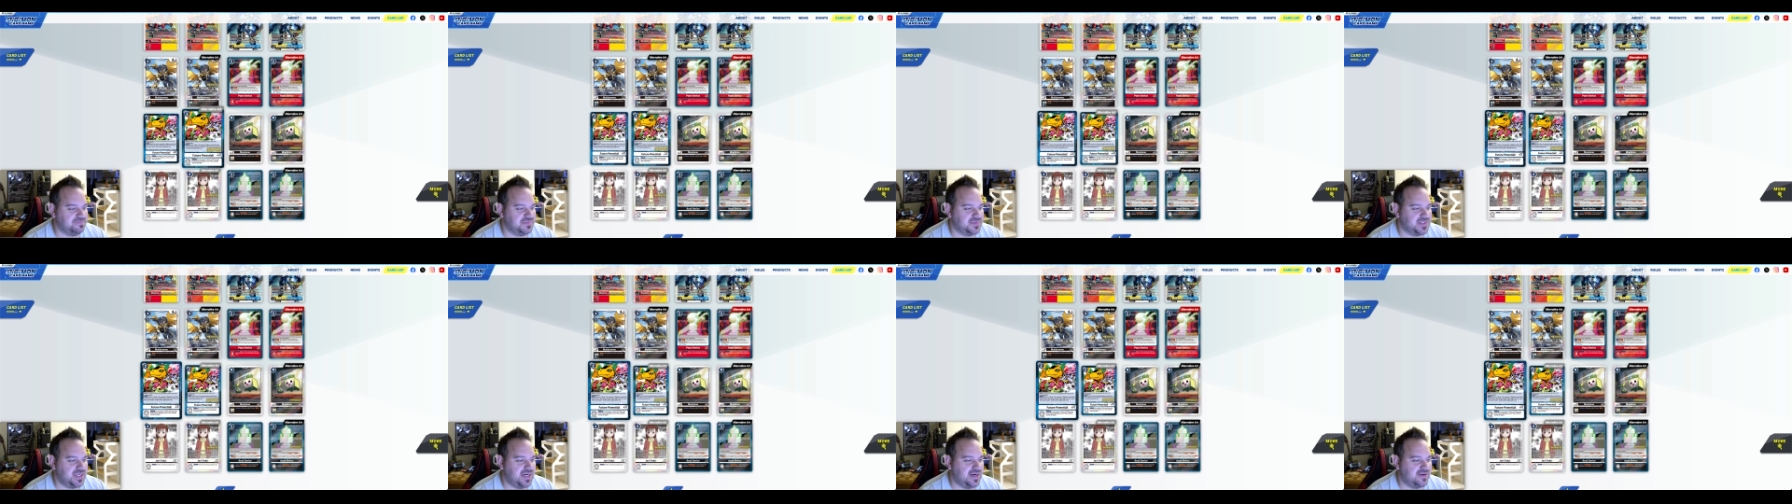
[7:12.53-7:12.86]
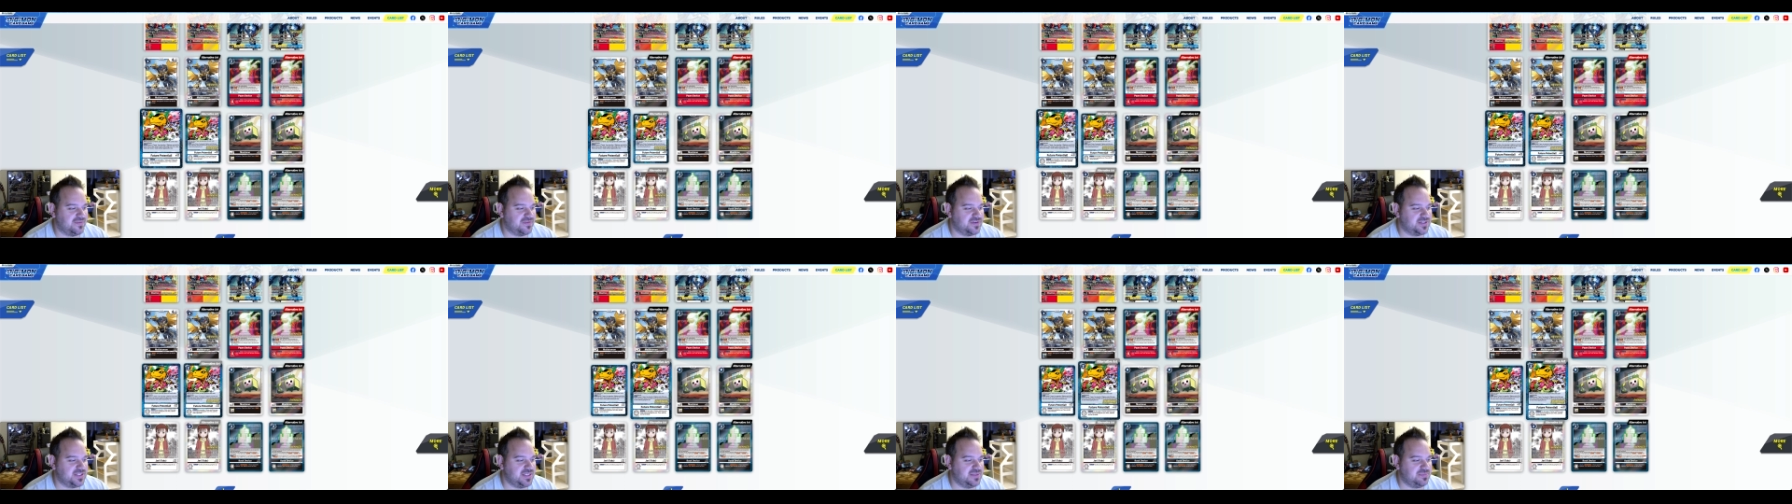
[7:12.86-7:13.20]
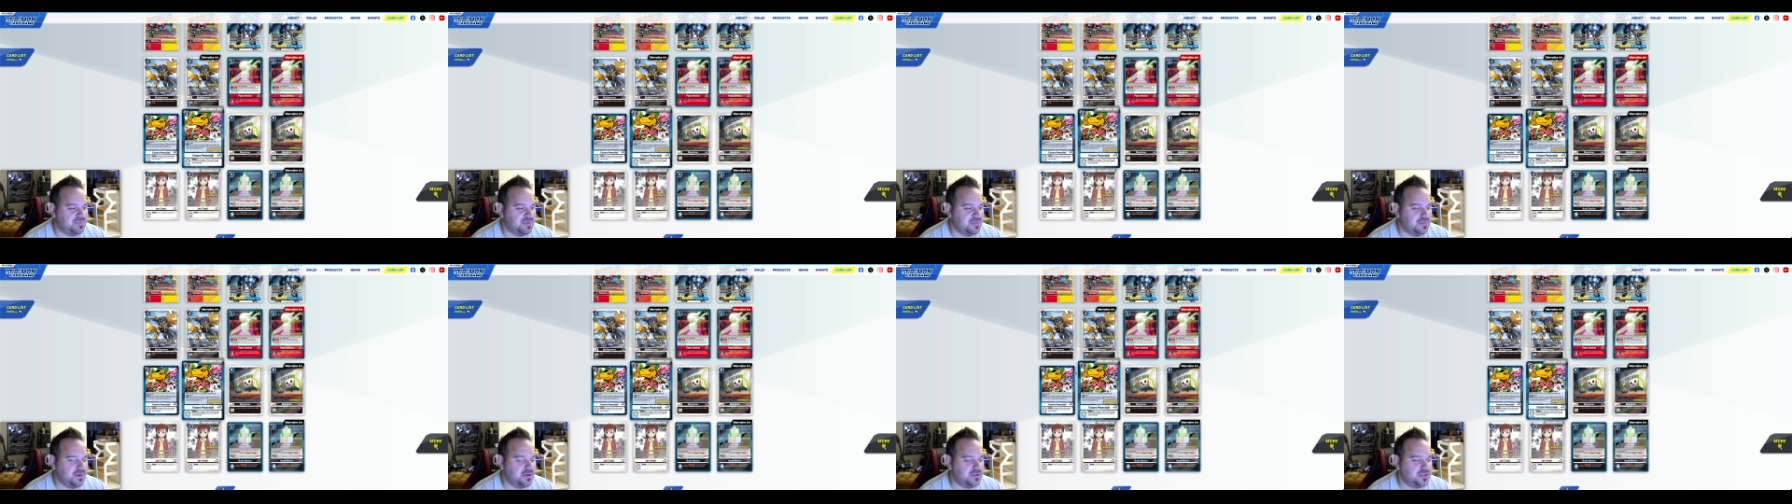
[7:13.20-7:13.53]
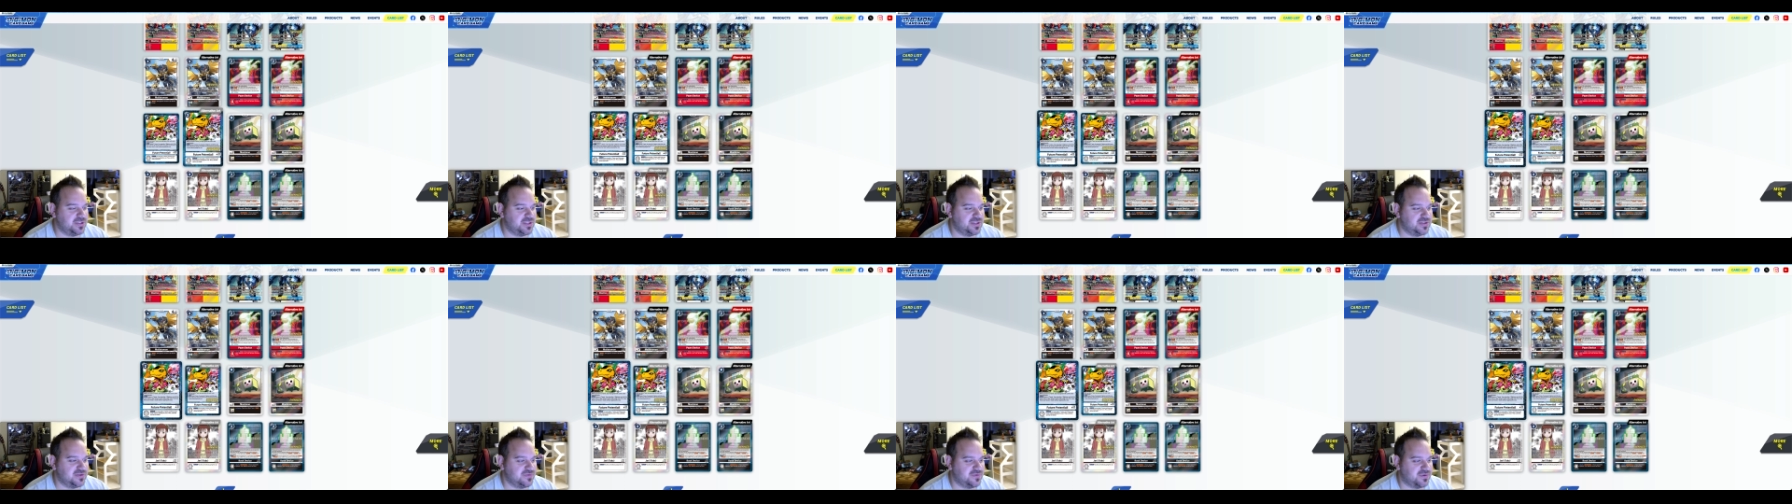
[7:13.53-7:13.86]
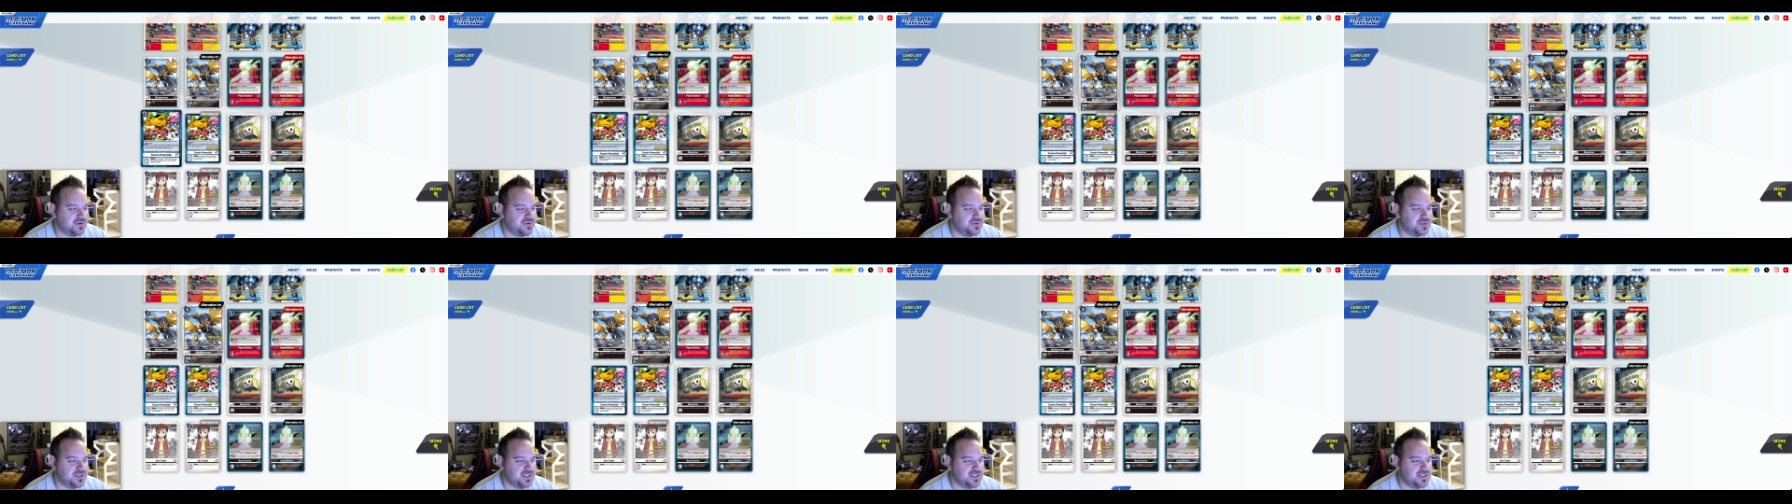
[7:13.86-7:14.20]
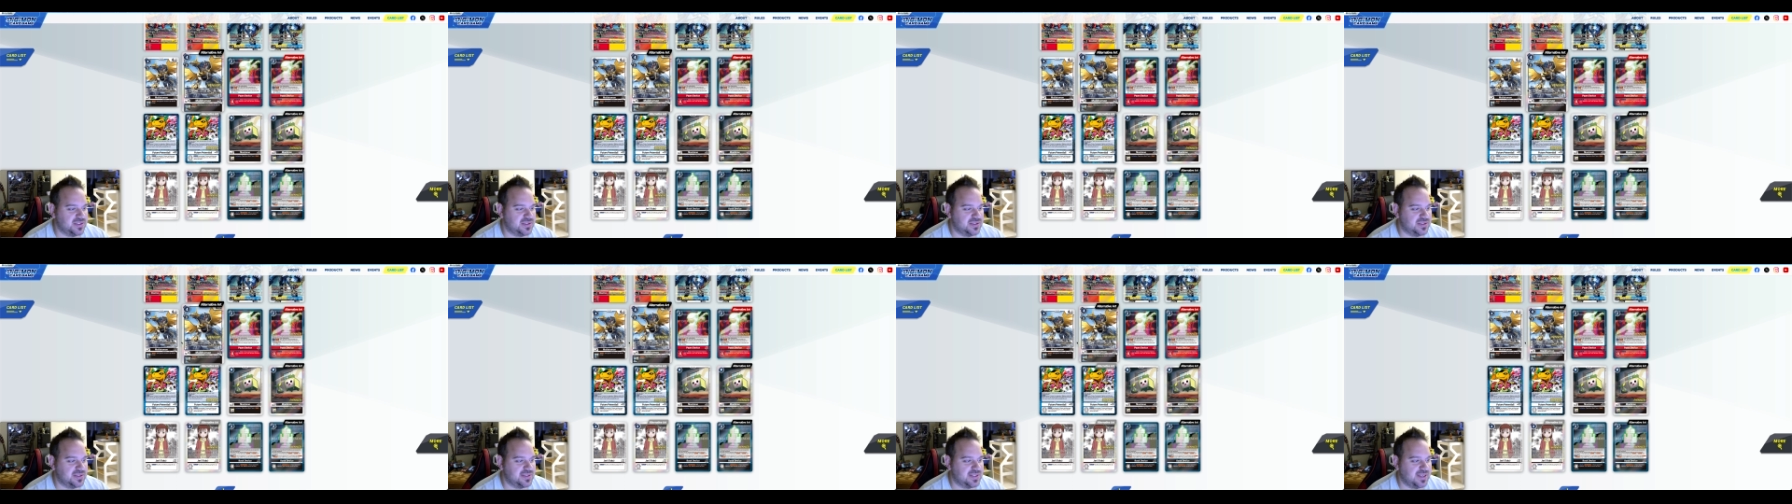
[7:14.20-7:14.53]
I never see promotions for, which
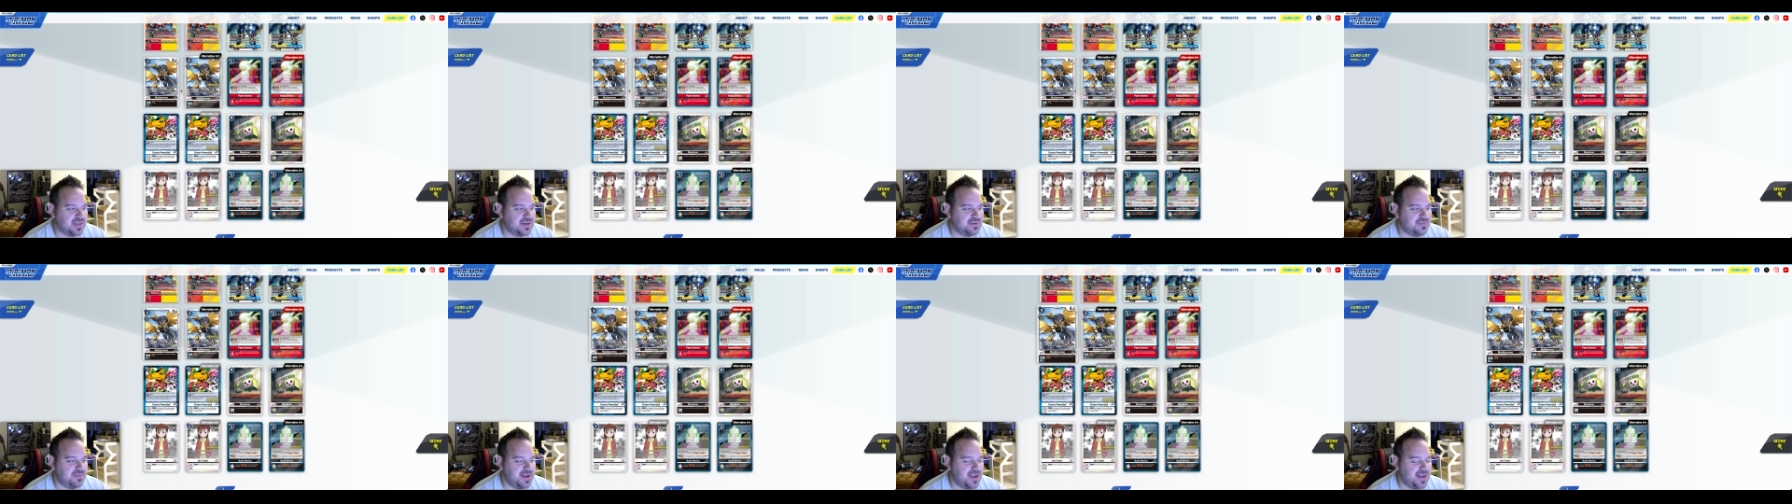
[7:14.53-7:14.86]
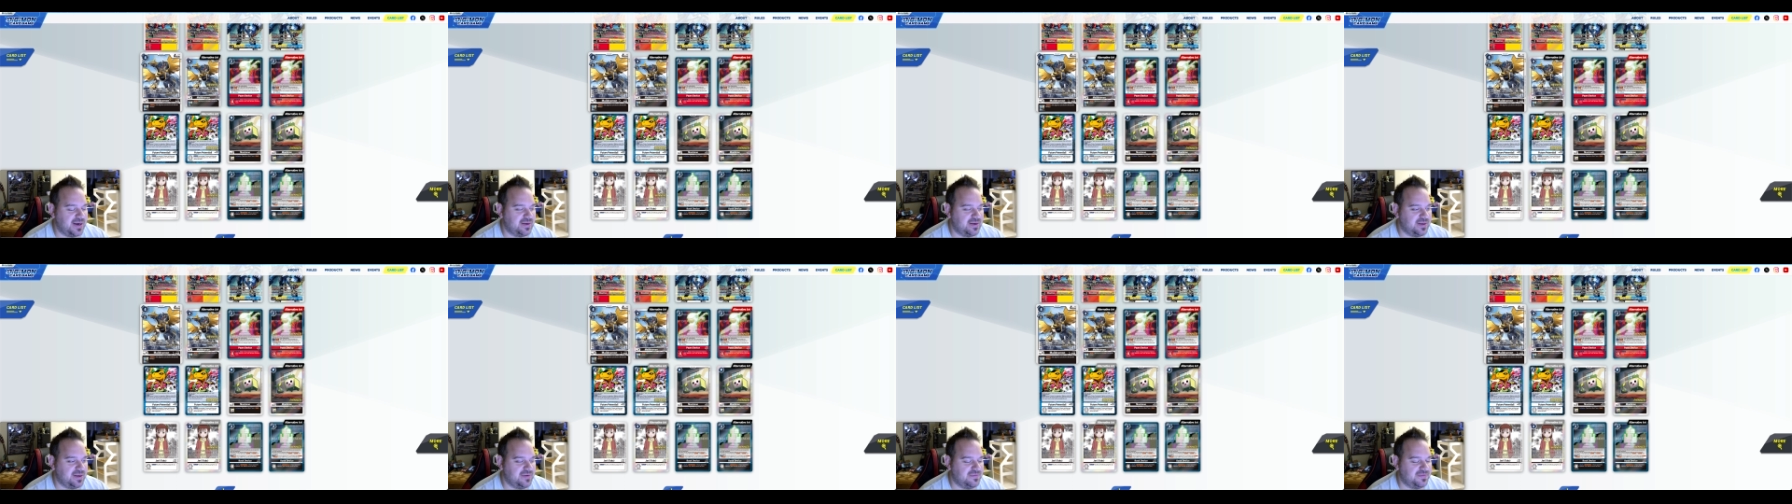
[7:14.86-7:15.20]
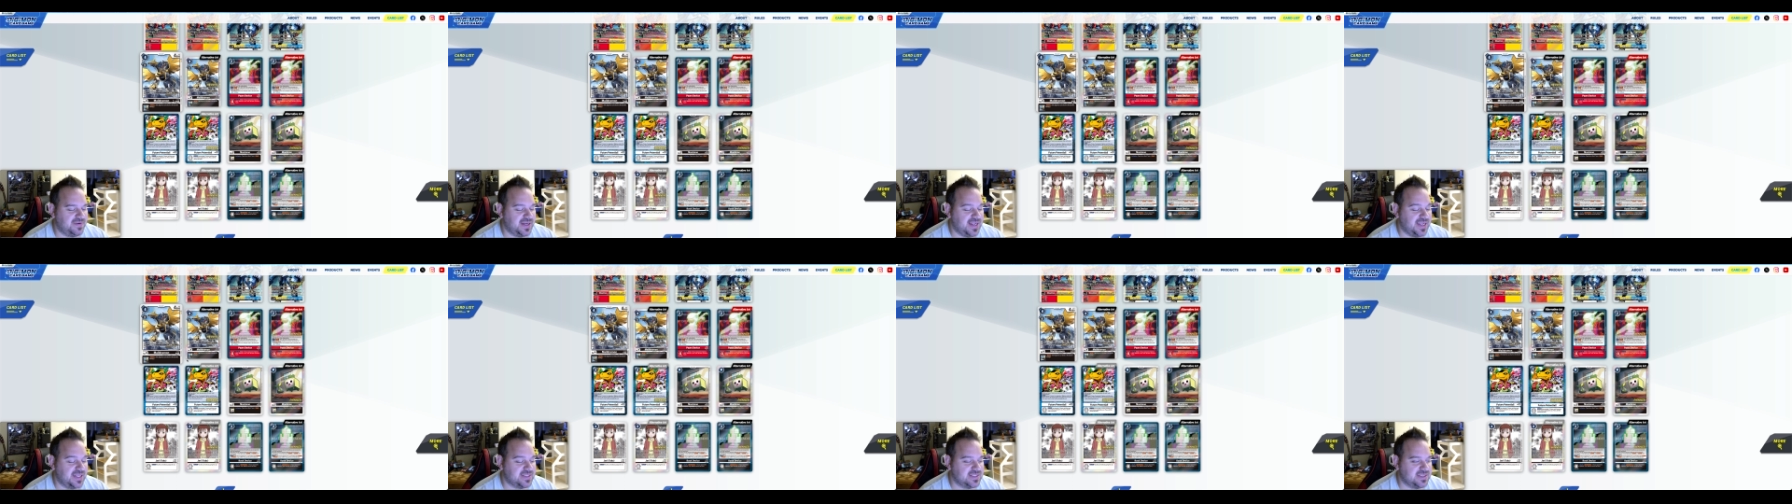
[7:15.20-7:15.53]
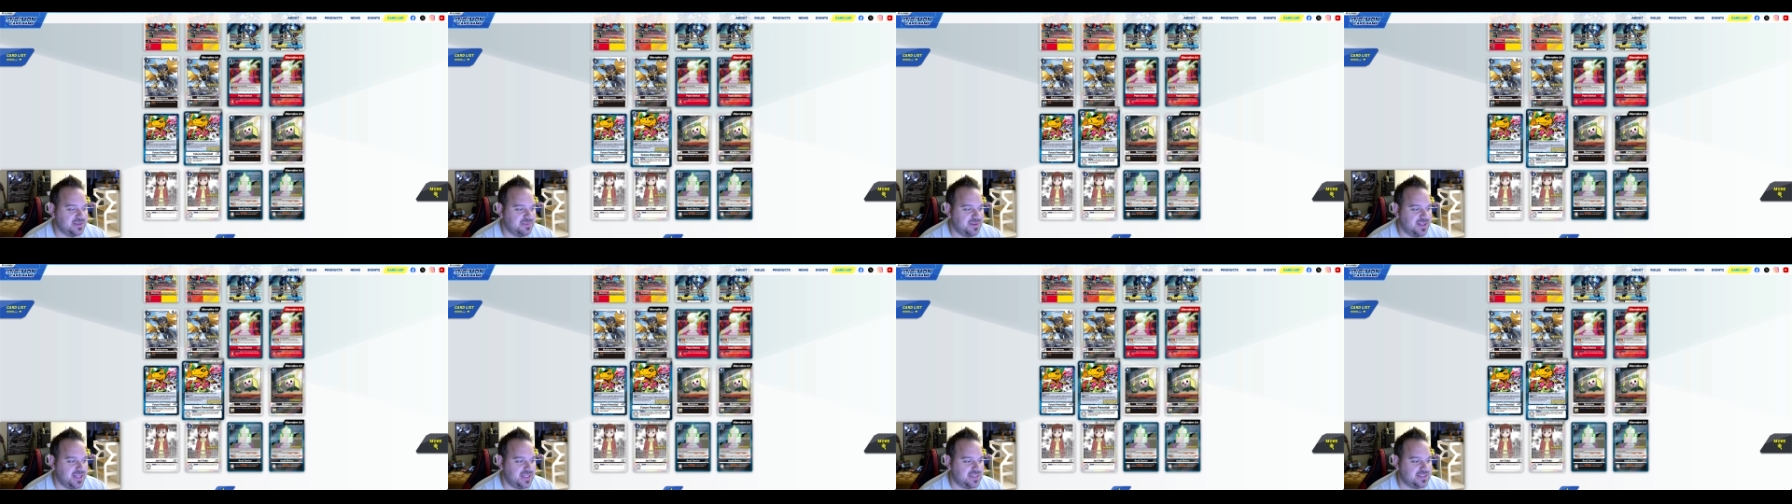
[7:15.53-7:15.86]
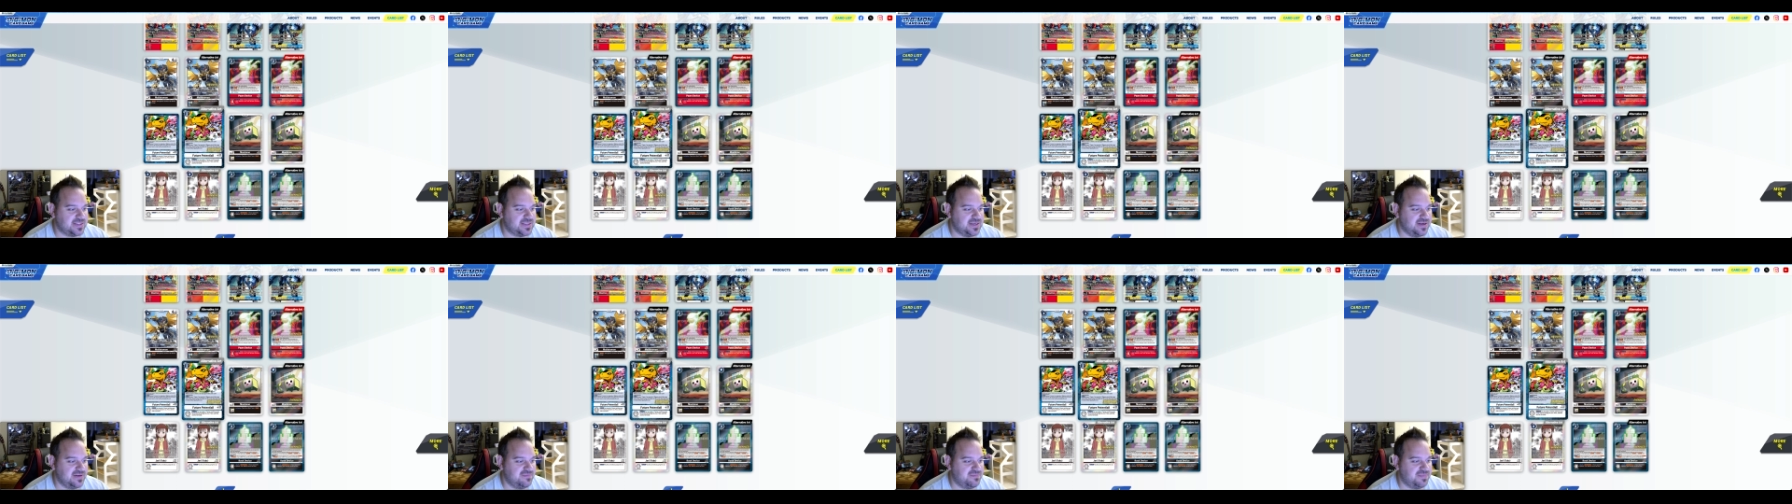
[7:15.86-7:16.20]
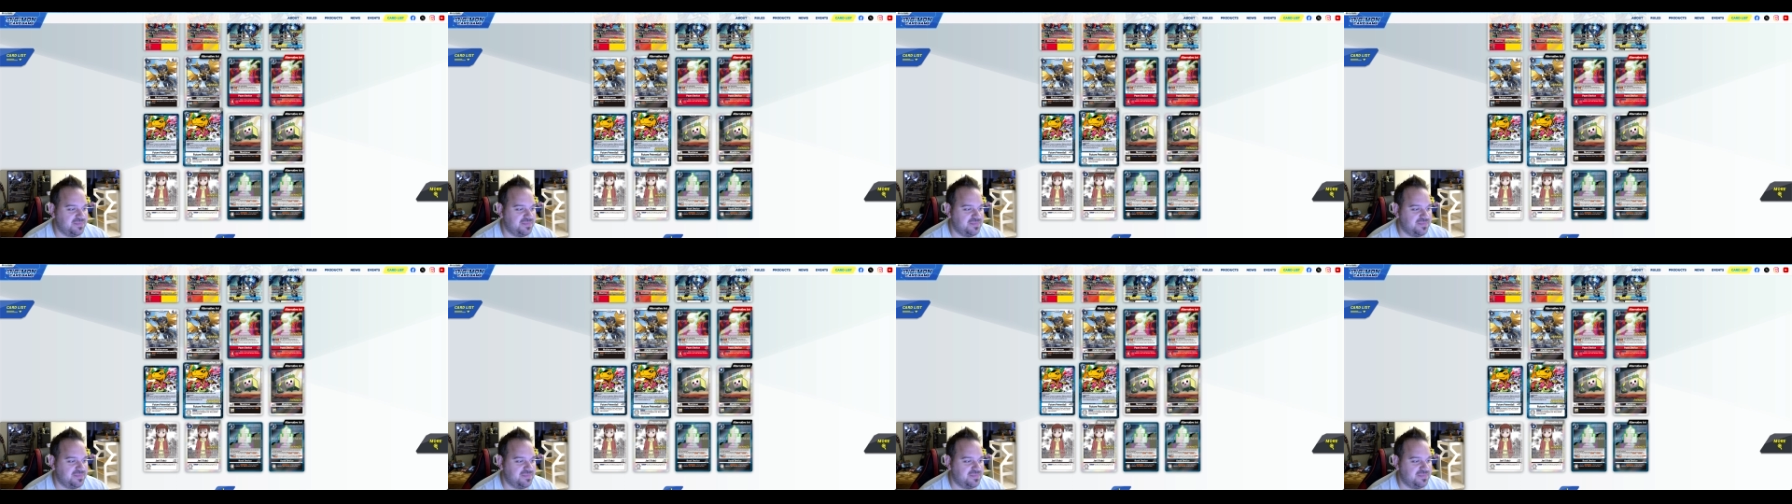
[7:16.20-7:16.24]
is, is like, man, I'd love to get some of that stuff,